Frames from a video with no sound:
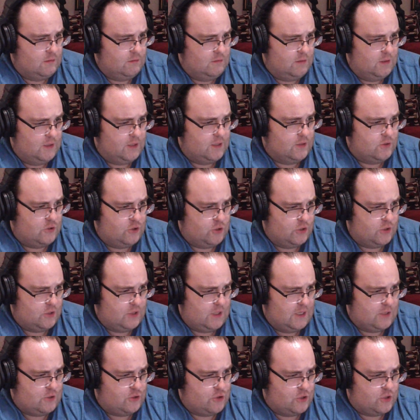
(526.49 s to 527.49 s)
Like that's
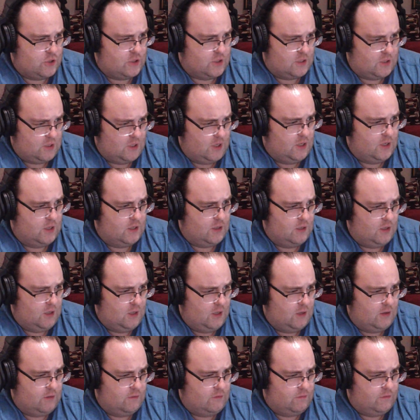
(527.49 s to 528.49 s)
just a ton
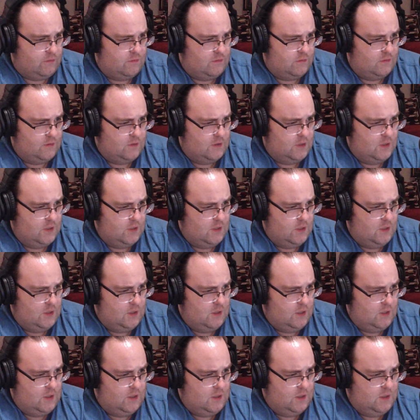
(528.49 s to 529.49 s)
of
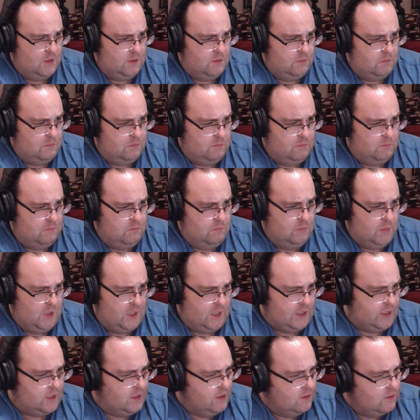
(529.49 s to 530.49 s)

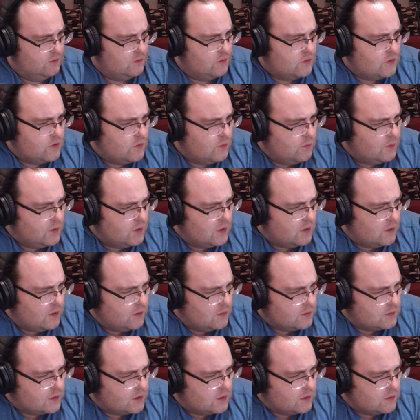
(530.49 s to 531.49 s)
money. So what?
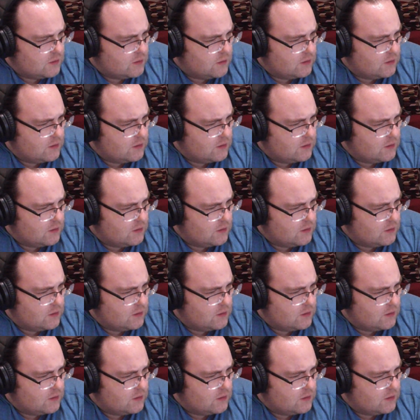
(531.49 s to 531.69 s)
Hold on.